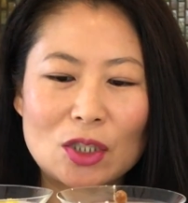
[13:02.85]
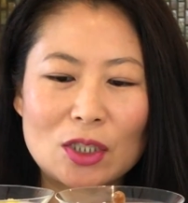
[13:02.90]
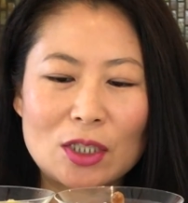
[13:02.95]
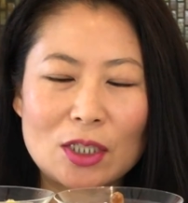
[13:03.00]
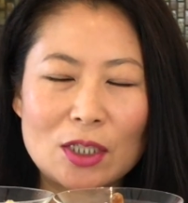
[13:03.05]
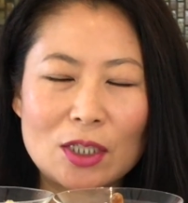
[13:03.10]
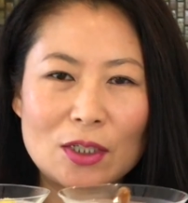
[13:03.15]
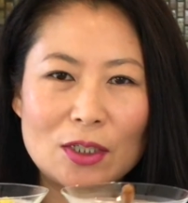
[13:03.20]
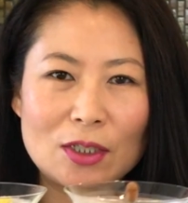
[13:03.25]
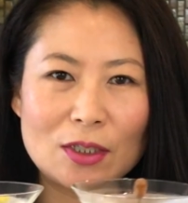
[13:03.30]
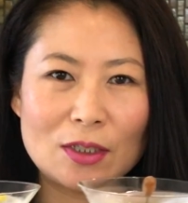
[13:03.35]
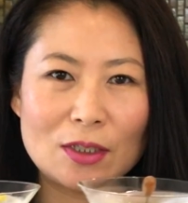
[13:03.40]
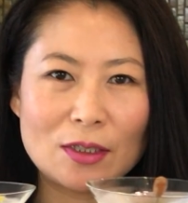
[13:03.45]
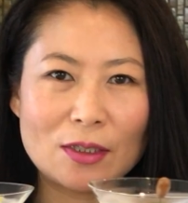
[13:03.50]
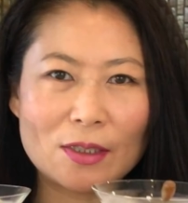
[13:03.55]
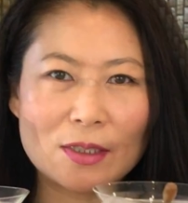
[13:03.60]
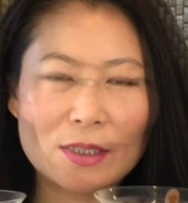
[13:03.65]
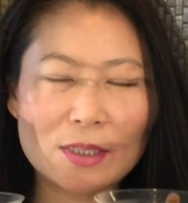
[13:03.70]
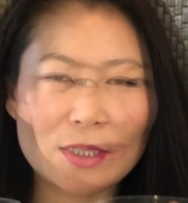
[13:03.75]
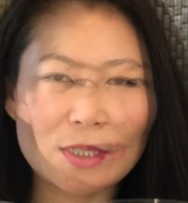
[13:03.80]

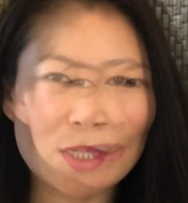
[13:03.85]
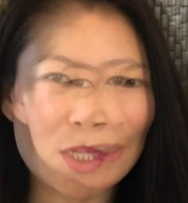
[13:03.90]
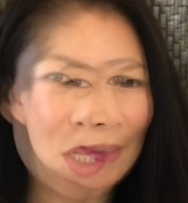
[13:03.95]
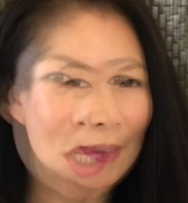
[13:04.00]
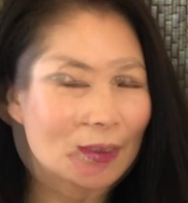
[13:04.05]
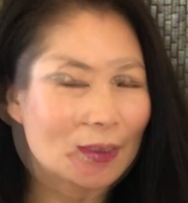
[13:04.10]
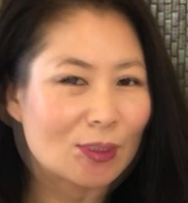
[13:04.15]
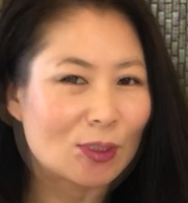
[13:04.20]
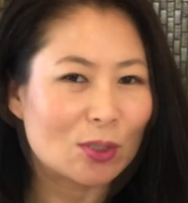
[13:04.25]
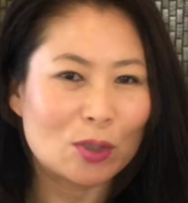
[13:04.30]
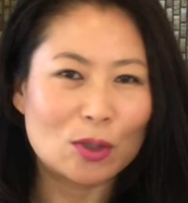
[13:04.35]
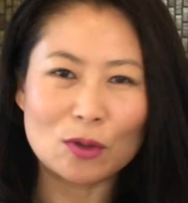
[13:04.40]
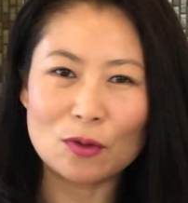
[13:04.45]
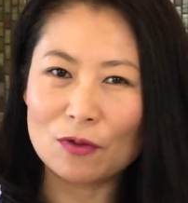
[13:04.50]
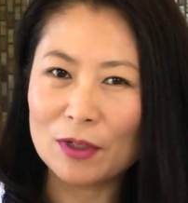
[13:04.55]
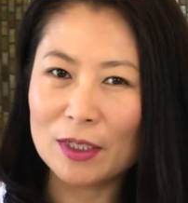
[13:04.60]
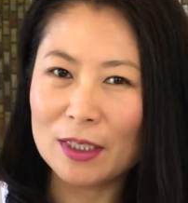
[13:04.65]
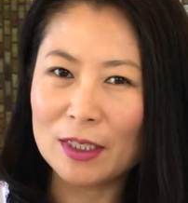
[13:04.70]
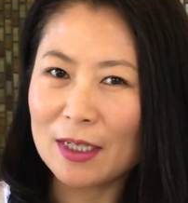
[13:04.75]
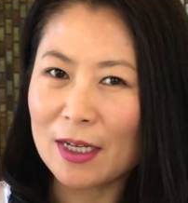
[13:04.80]
Cheers.
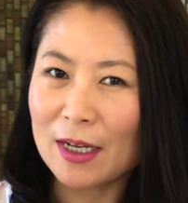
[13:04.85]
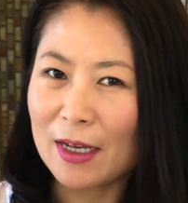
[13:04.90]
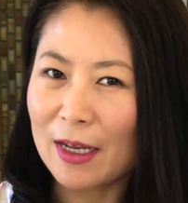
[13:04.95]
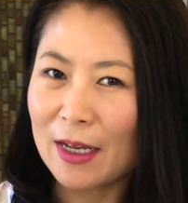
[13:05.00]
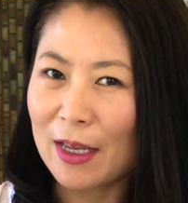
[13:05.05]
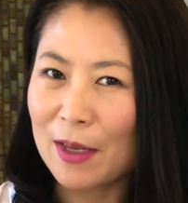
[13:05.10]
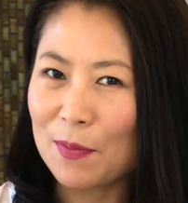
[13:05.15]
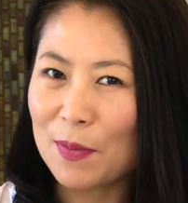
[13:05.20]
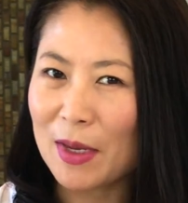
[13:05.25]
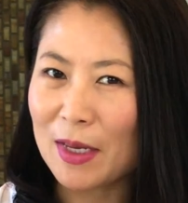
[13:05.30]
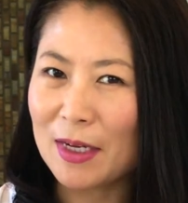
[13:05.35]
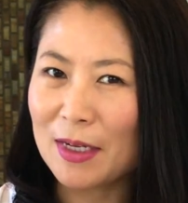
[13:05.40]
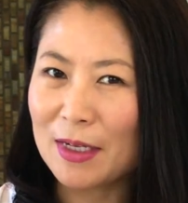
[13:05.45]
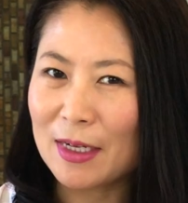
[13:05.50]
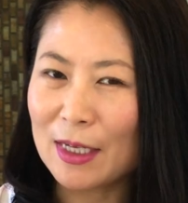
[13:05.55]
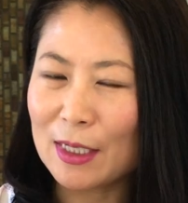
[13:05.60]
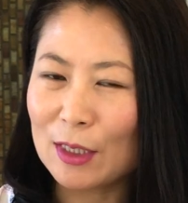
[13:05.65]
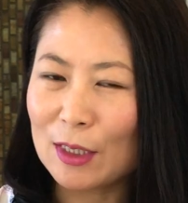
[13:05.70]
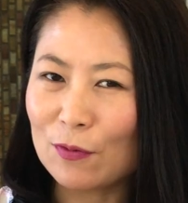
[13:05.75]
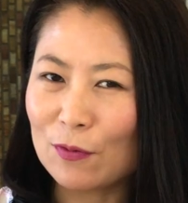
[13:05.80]
Dorinda, I made it
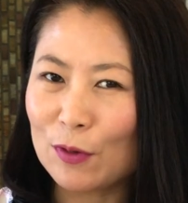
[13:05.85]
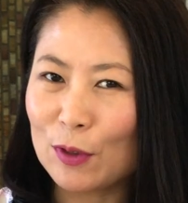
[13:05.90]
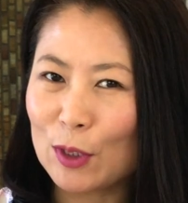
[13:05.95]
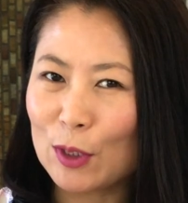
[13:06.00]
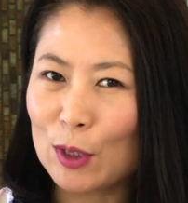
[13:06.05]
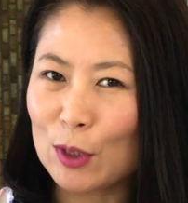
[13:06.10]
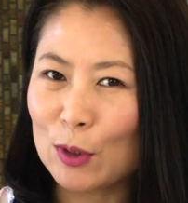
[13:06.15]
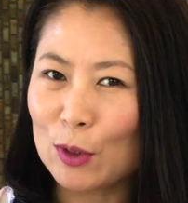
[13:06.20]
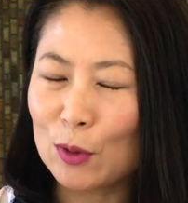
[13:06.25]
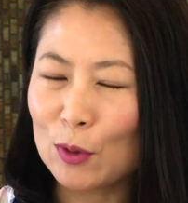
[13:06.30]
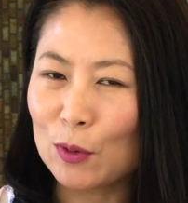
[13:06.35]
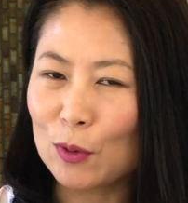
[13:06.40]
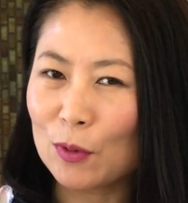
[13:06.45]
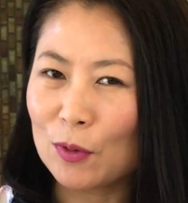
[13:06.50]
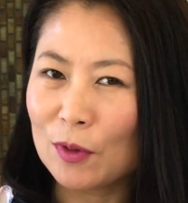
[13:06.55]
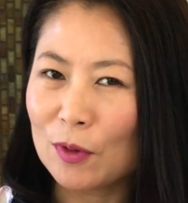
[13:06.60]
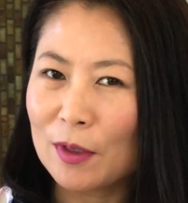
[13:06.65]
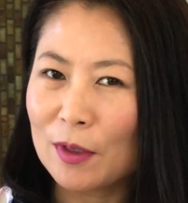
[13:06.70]
nice for you.